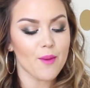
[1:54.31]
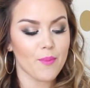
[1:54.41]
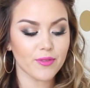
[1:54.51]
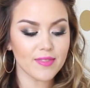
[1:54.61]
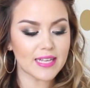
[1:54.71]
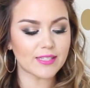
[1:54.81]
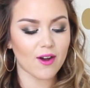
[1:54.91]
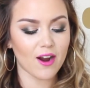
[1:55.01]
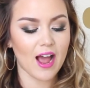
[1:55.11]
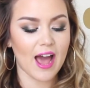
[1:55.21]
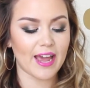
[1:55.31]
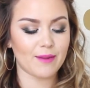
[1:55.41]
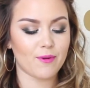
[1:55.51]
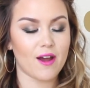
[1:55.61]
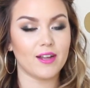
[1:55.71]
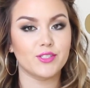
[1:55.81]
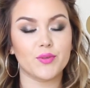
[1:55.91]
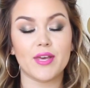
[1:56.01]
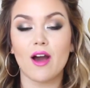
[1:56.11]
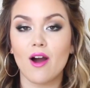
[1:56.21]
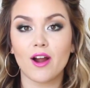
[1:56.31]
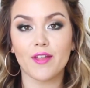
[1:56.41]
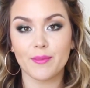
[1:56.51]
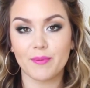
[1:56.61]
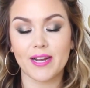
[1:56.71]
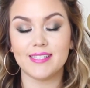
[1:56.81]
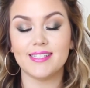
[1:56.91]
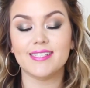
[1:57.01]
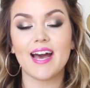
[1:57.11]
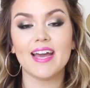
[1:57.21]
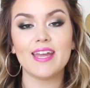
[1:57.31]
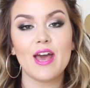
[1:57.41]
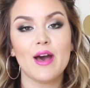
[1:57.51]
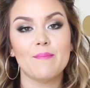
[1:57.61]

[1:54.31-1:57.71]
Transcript: both of these are high-end products, so they are on the pricey side,